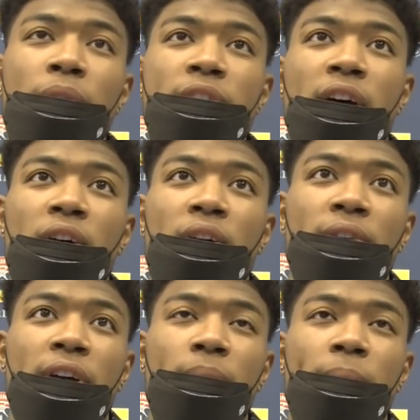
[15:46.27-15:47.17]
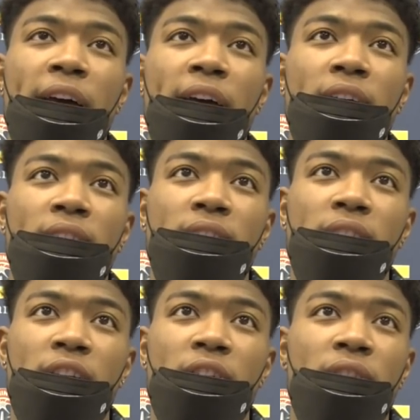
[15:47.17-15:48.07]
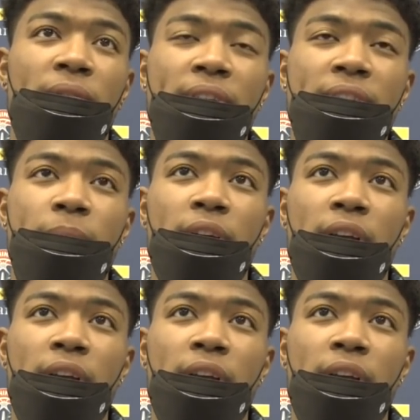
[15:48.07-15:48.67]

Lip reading: we start off kind of bad, you know, defensively.